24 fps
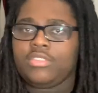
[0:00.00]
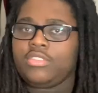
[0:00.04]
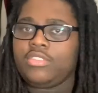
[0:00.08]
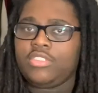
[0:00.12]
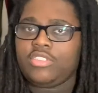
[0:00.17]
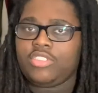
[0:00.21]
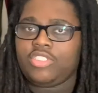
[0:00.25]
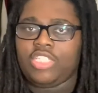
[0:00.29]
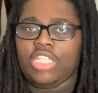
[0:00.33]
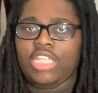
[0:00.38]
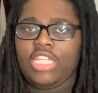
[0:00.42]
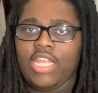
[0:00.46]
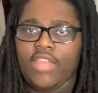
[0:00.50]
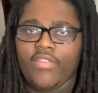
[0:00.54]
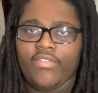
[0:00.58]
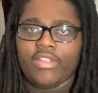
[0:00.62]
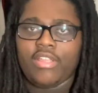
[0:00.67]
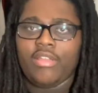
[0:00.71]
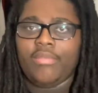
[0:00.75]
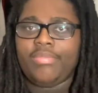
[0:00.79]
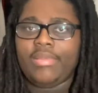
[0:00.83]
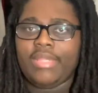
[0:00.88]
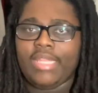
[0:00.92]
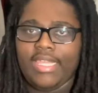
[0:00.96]
she never
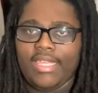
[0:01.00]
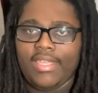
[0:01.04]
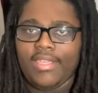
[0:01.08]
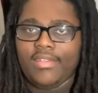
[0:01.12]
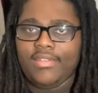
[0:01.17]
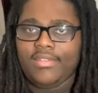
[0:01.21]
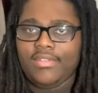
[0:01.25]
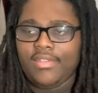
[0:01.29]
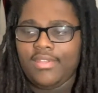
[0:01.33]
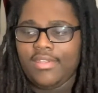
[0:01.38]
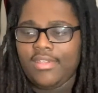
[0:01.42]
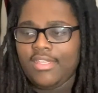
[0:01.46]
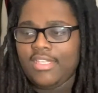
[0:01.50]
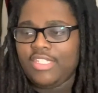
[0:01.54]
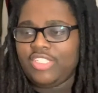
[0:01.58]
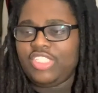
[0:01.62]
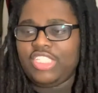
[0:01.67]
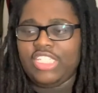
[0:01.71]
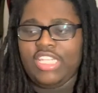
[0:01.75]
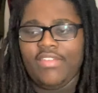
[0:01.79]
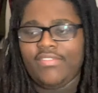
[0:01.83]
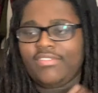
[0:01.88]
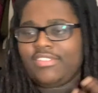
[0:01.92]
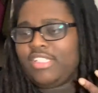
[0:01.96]
complained.
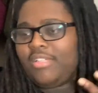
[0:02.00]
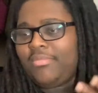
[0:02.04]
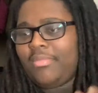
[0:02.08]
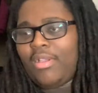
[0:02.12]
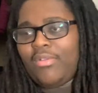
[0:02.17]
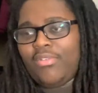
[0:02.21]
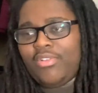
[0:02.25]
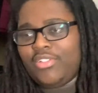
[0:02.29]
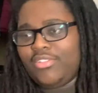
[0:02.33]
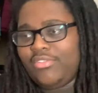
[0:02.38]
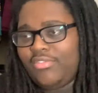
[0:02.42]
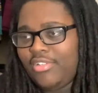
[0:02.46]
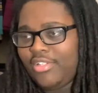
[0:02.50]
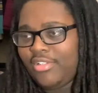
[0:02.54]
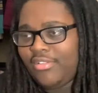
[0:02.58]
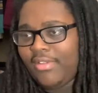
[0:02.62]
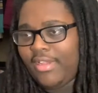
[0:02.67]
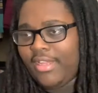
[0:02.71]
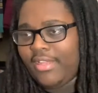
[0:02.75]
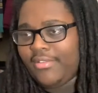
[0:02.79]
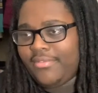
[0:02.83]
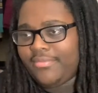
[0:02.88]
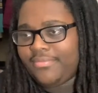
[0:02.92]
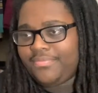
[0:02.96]
She never told me I wasn't doing it
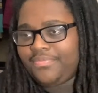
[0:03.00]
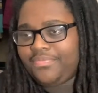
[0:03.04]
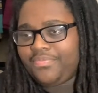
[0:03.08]
right.